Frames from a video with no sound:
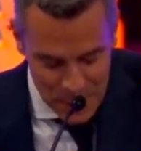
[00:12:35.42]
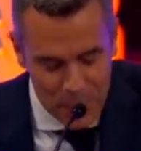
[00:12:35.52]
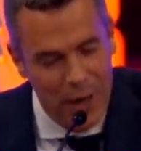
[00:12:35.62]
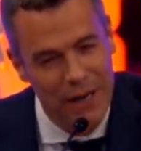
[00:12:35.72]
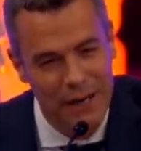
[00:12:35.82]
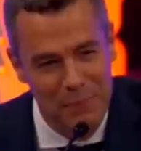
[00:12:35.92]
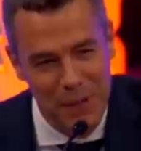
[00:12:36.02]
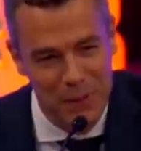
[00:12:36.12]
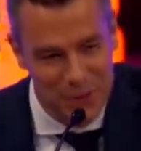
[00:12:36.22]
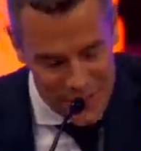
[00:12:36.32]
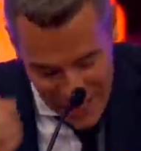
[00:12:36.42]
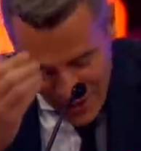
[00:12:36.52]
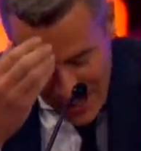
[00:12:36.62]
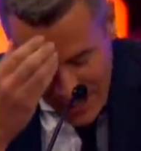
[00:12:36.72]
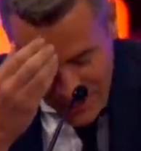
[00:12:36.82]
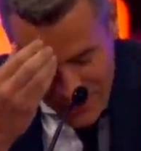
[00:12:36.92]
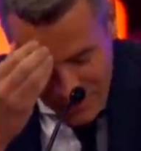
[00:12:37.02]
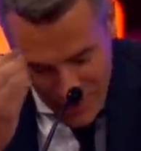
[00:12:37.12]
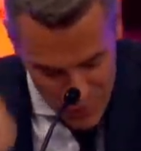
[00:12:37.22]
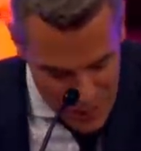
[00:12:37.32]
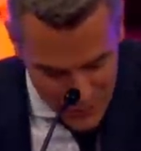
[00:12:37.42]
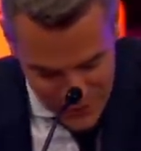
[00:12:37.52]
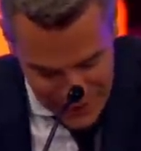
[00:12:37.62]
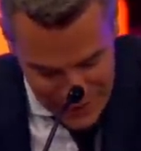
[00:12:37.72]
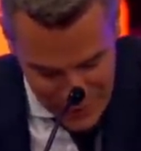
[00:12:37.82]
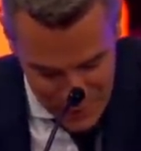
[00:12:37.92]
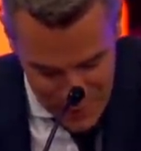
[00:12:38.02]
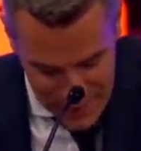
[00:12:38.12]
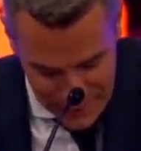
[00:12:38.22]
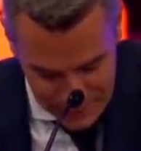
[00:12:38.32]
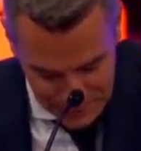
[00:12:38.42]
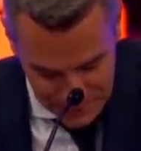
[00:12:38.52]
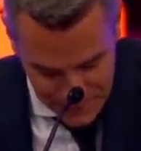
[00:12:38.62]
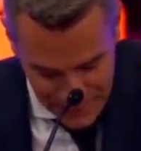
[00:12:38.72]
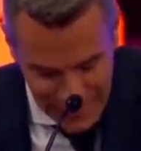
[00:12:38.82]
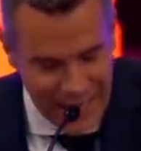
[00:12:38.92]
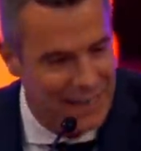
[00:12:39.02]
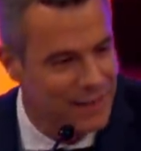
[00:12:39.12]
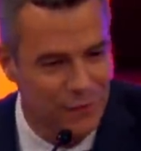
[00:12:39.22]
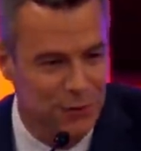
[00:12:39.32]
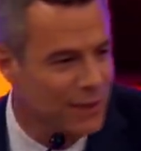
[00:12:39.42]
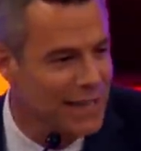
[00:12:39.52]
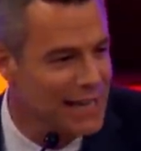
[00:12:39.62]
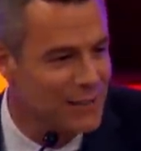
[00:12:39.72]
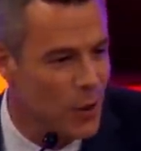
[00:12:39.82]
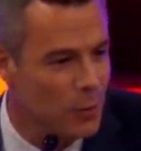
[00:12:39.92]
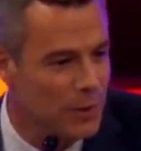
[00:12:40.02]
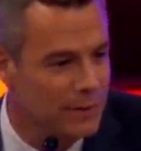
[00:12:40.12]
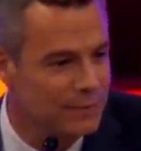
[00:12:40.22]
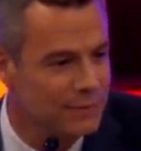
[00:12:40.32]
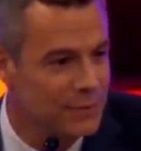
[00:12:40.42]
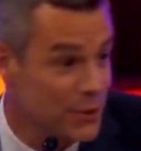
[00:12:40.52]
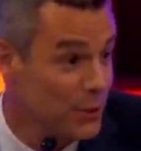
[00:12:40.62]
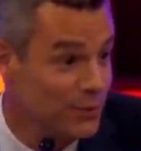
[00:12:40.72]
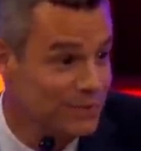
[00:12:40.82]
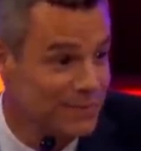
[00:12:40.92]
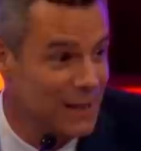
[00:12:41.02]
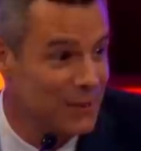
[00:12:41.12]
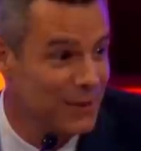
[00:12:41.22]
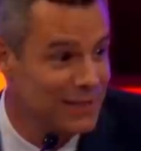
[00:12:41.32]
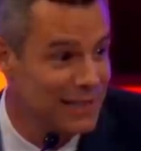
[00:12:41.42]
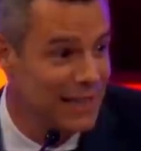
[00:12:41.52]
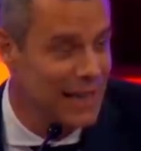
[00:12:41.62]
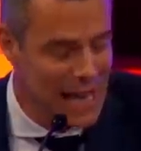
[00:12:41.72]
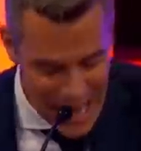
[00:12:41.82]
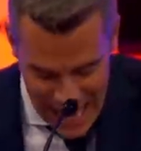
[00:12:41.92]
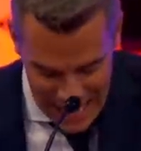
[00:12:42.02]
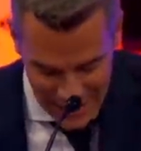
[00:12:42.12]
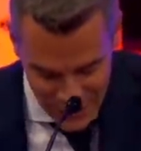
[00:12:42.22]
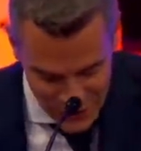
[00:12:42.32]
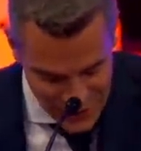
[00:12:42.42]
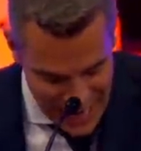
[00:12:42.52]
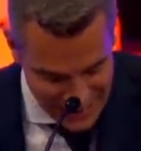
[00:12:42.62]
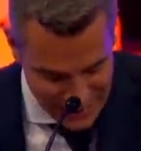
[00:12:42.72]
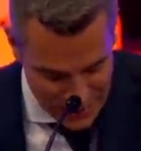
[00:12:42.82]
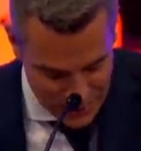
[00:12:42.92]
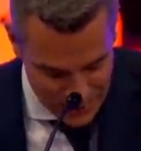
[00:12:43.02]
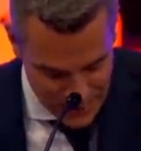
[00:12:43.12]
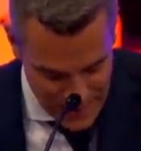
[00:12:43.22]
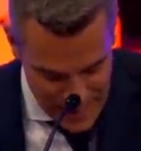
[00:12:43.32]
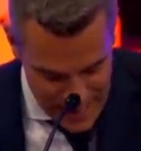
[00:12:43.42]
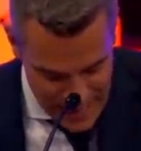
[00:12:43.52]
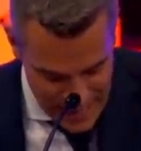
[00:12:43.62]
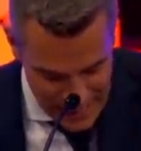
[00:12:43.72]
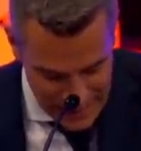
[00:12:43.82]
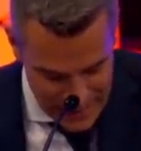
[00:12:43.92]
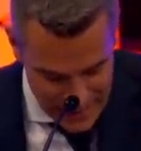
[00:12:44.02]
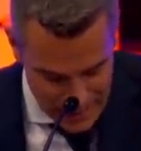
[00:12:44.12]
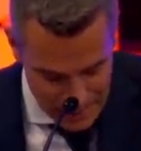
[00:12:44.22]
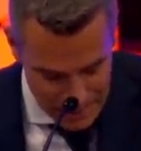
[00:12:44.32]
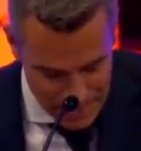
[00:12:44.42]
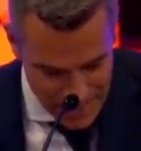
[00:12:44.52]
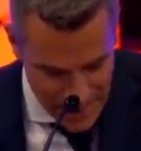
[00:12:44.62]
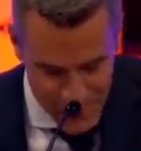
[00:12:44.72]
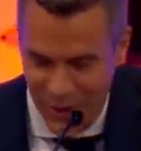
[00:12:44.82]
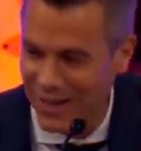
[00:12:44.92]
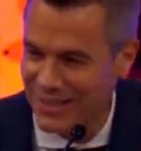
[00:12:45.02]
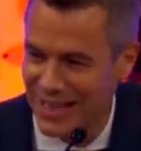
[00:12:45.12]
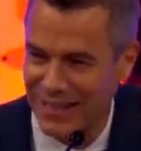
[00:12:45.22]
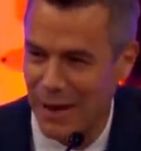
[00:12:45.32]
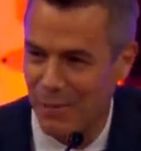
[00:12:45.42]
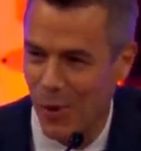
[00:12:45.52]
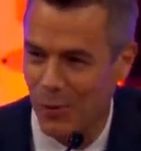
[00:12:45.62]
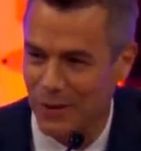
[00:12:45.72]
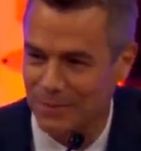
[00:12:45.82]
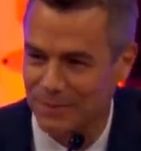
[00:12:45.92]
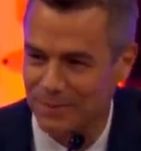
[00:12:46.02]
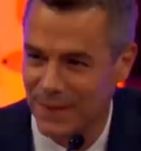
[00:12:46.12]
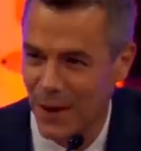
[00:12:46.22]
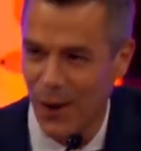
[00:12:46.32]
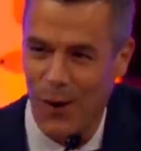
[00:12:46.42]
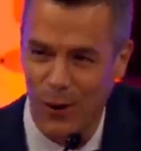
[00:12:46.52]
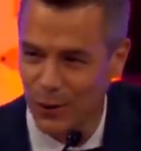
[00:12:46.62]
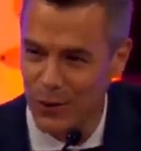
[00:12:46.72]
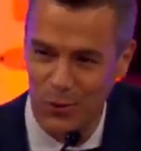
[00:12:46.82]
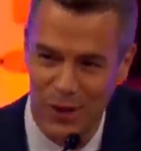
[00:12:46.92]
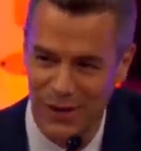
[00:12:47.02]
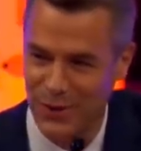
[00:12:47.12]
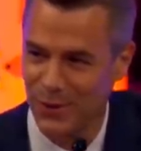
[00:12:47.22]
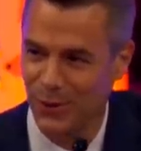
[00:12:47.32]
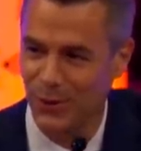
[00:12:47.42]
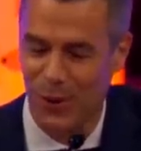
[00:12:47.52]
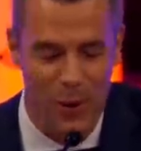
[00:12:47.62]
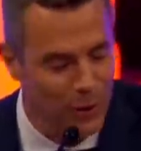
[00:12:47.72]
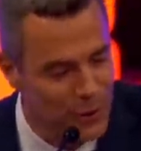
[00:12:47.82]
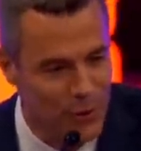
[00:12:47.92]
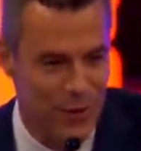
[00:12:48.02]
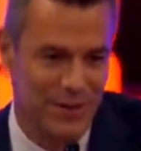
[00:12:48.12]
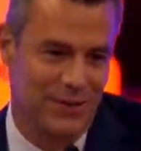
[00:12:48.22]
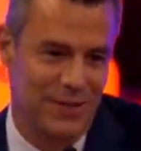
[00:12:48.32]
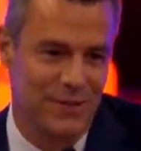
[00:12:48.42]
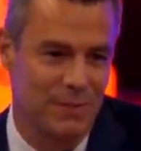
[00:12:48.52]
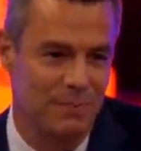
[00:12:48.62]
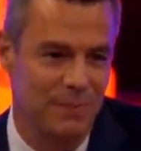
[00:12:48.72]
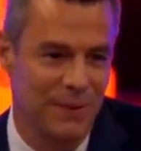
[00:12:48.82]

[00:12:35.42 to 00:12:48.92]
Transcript: but, but it was there. I was in my room. I was sitting on the bed, and the floodgates opened. It's true. They really did. And I just sat there. And um, I realized at that moment all of the ridicule, all the criticism,